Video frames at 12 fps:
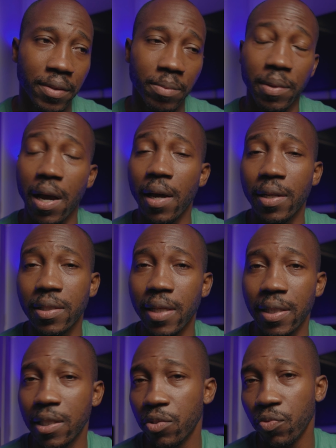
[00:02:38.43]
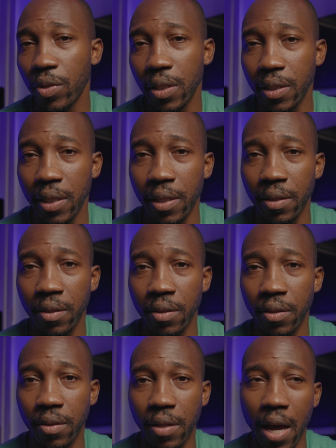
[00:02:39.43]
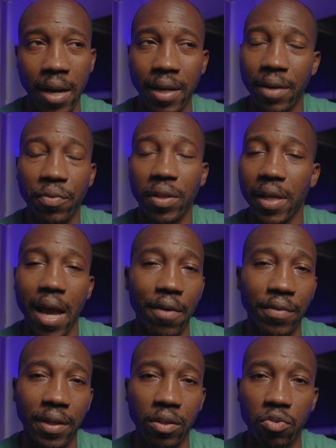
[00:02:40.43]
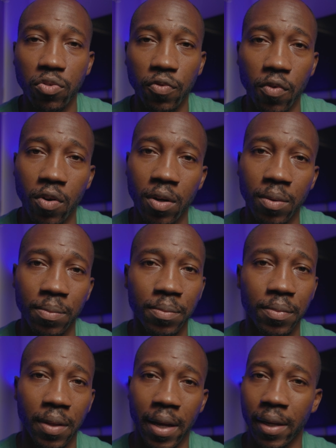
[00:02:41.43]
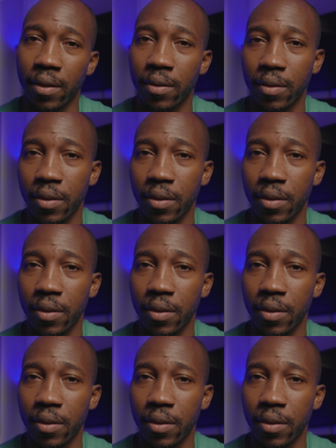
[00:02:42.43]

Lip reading: to be honest, they just really I didn't really have any use for them, like,